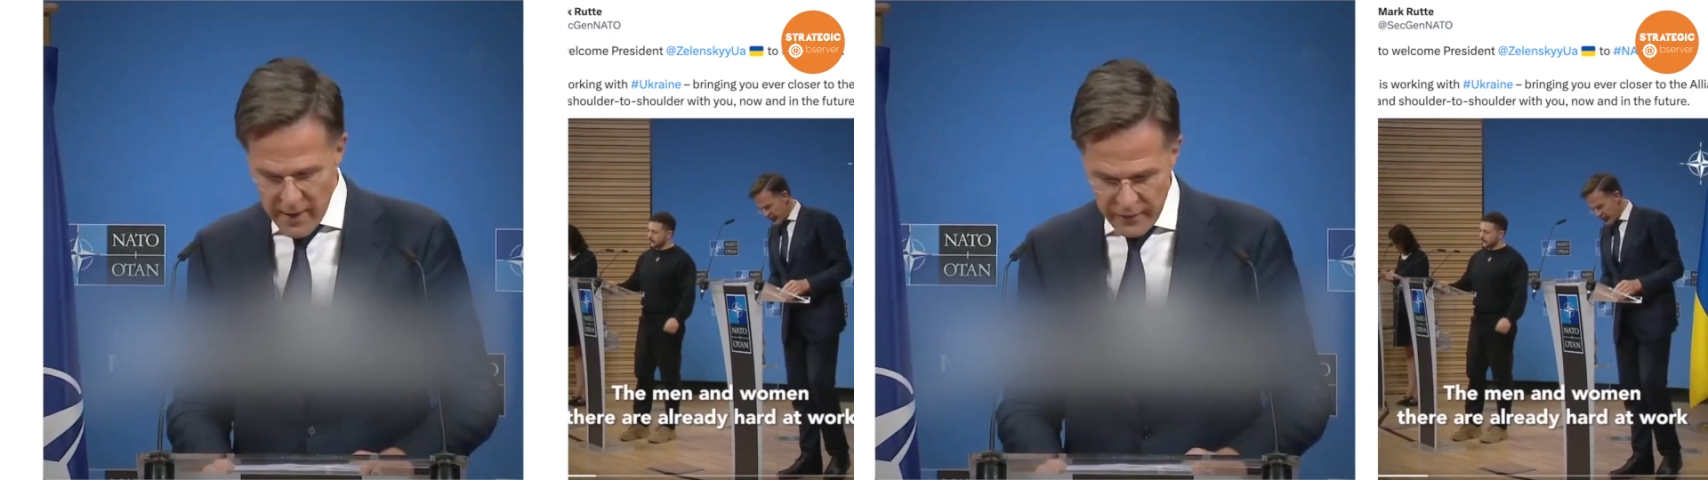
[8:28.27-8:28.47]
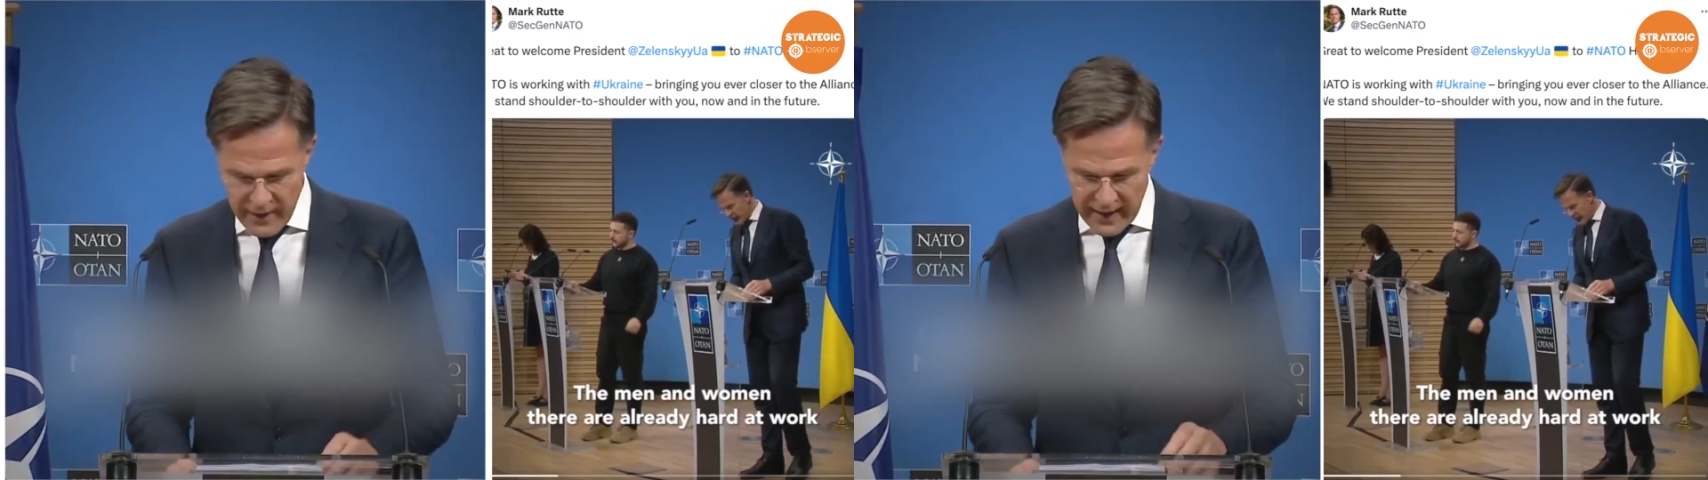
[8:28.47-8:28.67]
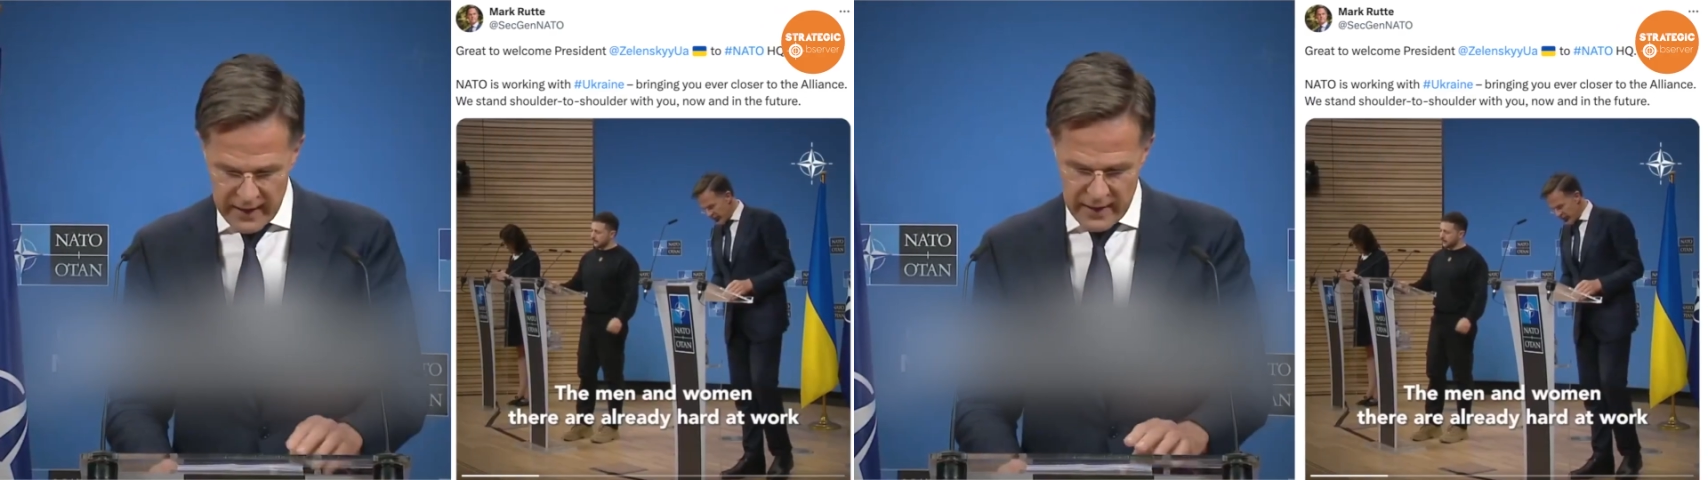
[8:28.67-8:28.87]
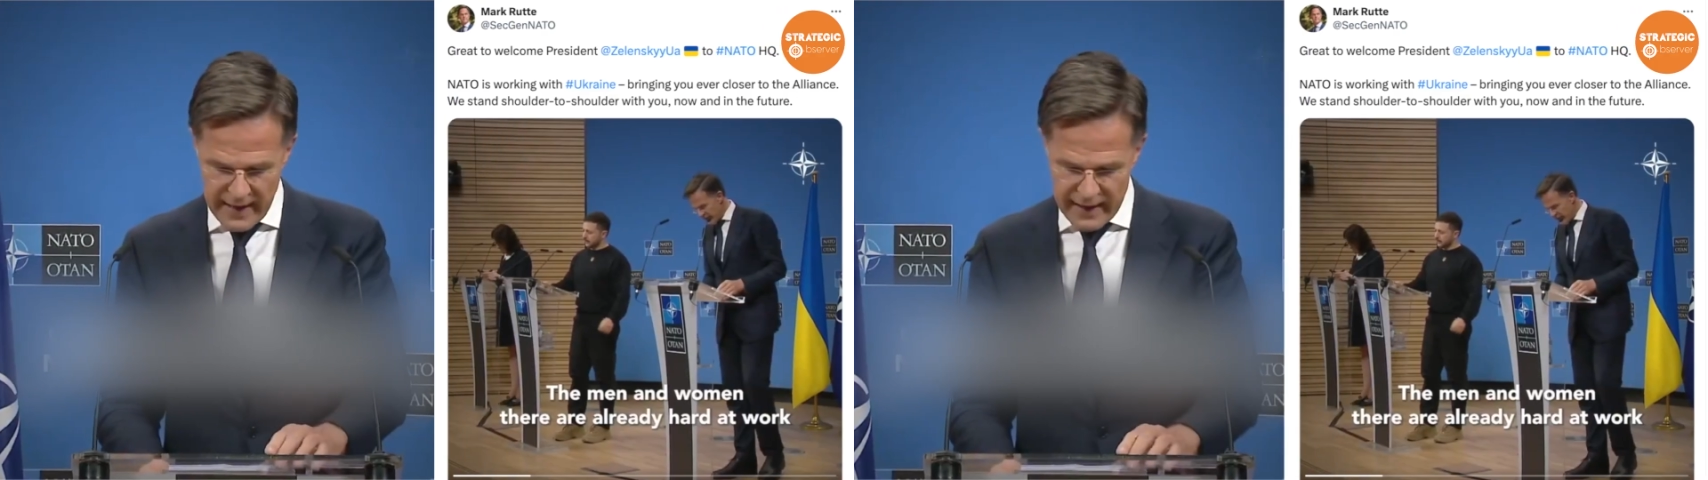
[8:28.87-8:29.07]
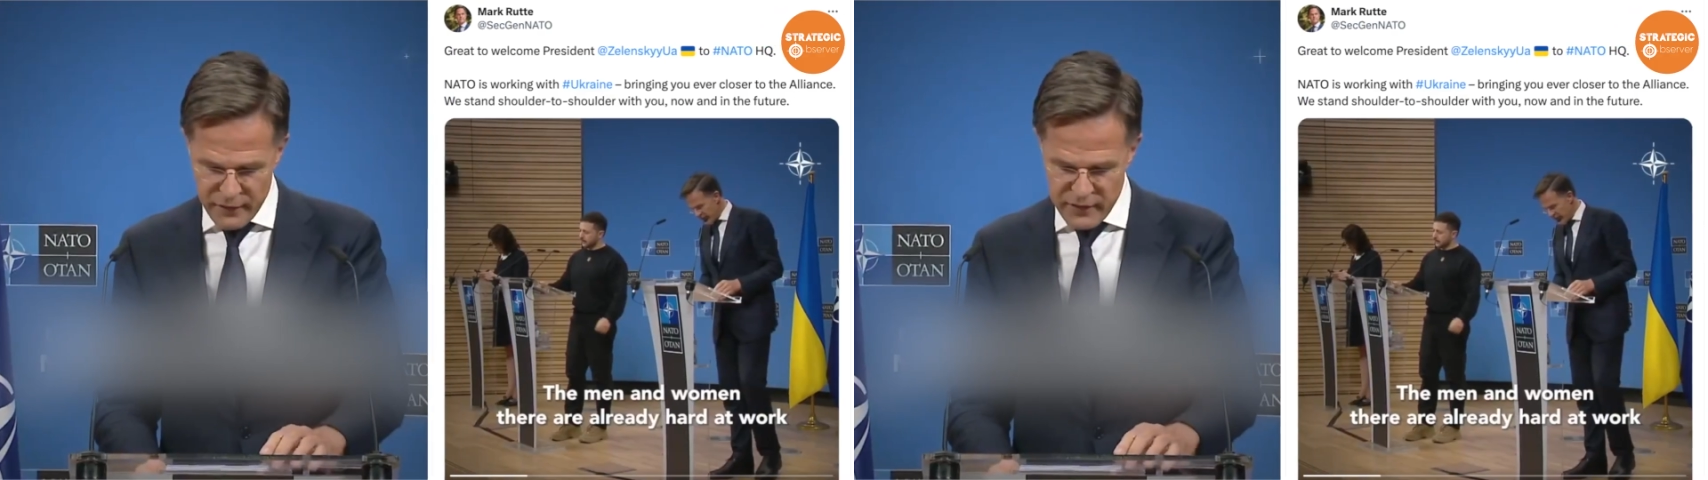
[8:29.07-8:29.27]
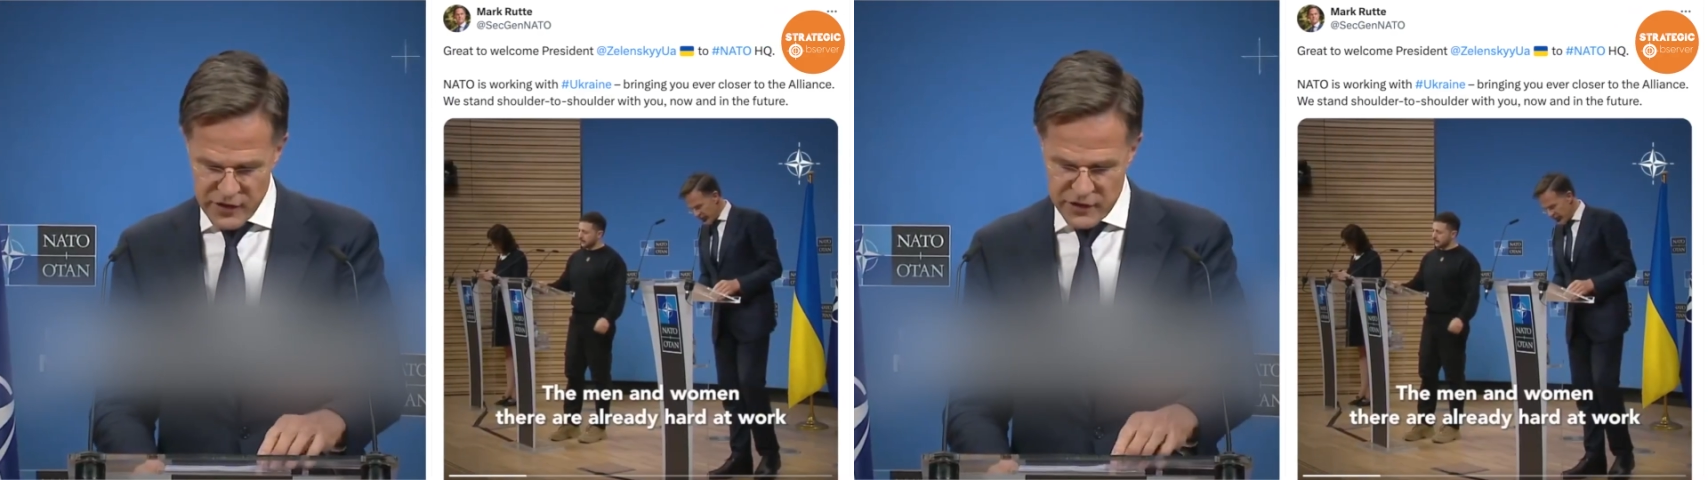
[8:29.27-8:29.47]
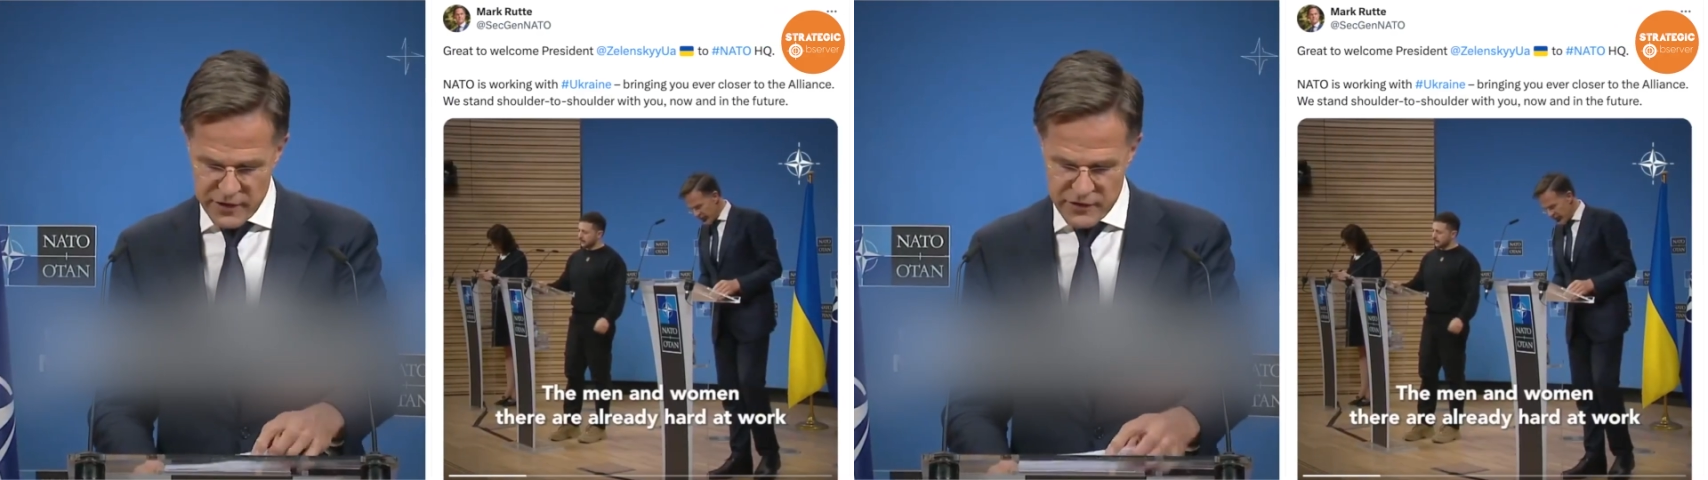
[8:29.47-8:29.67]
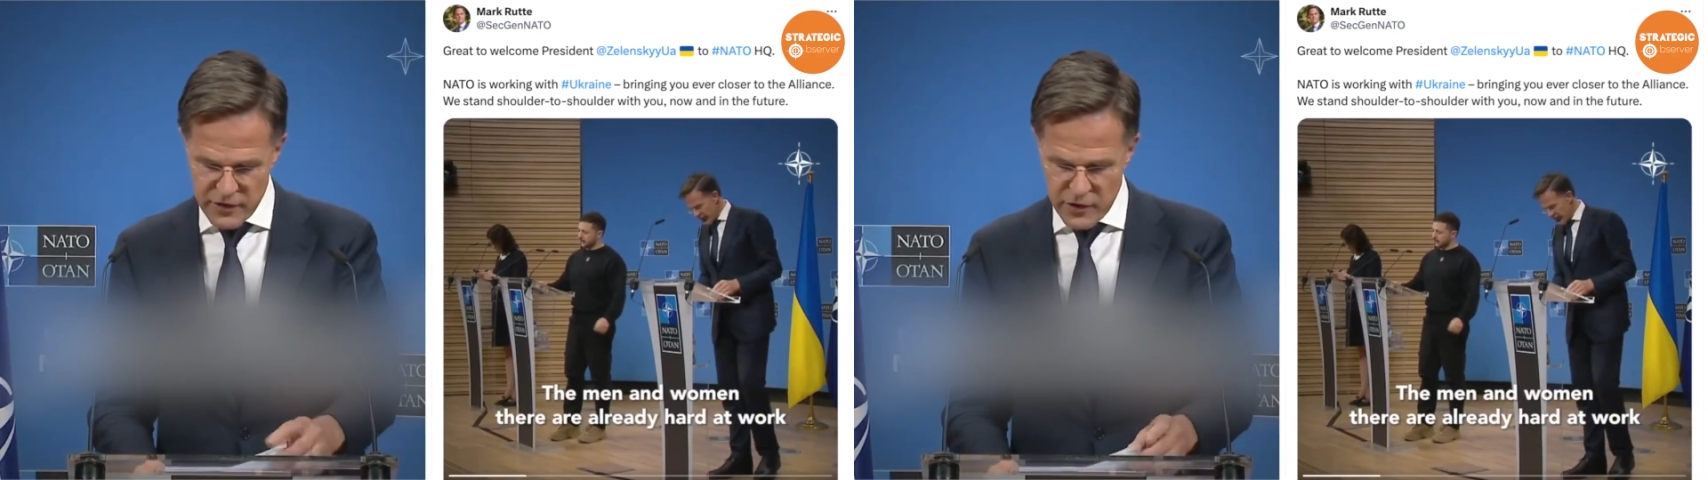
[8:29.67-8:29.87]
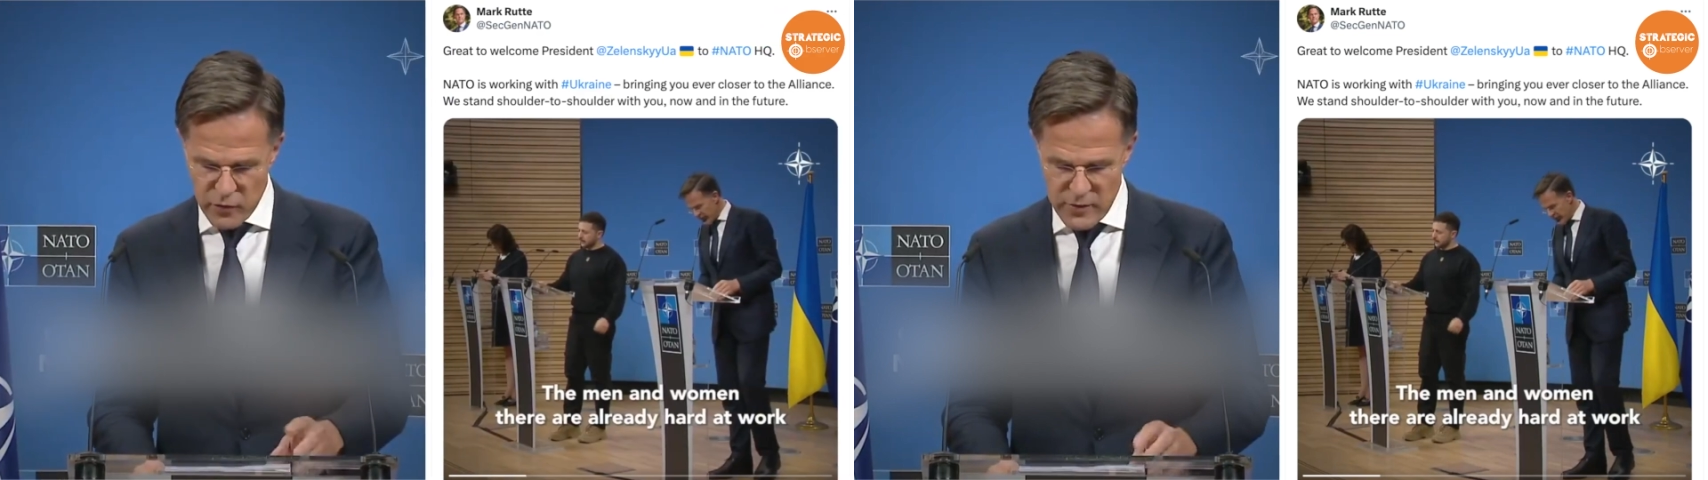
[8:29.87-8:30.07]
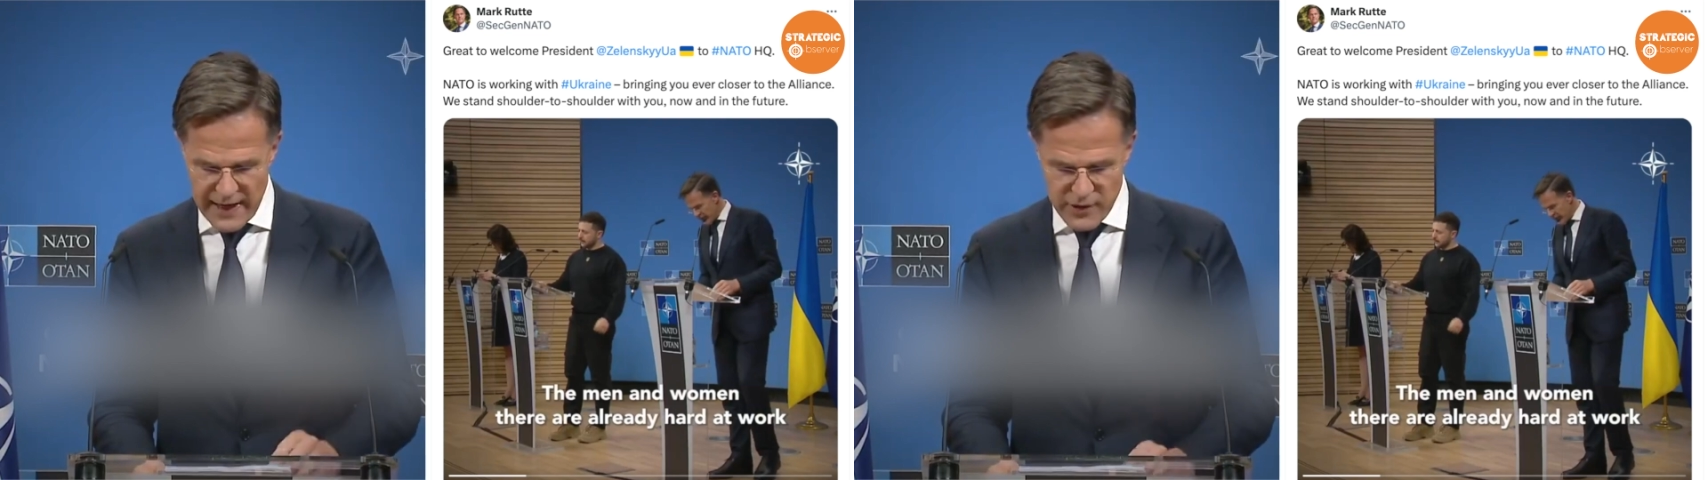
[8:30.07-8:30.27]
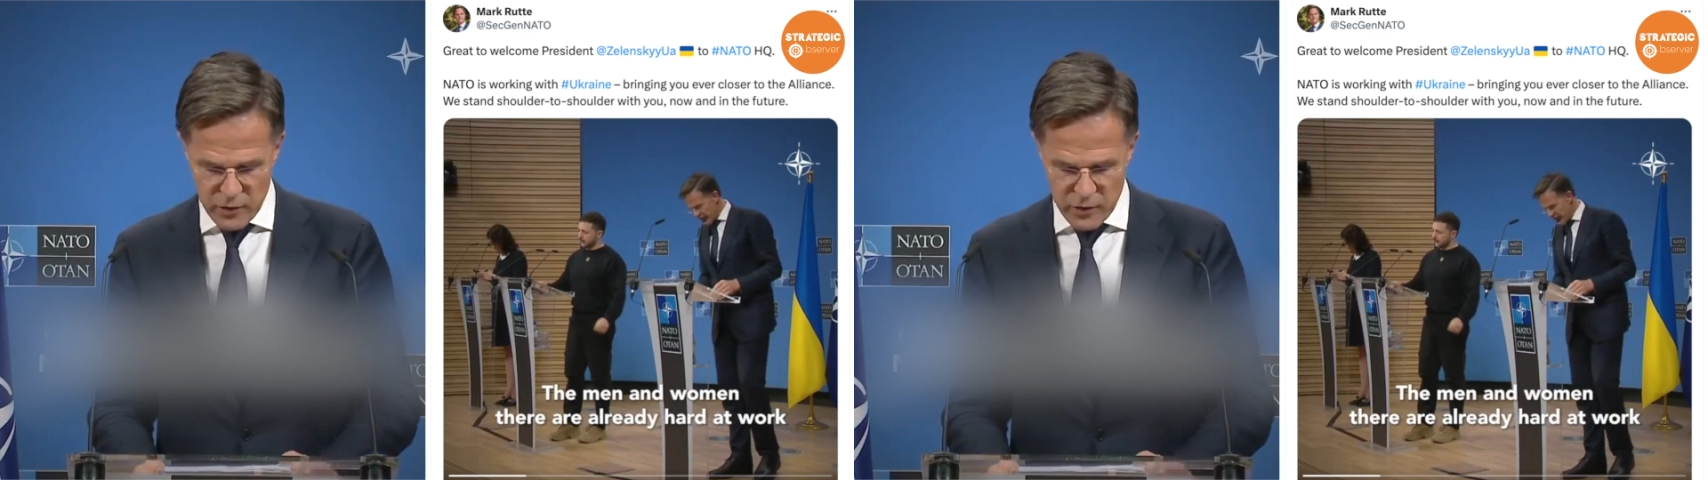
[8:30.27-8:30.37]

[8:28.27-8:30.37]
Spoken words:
NATO's new Secretary General Rutte was the first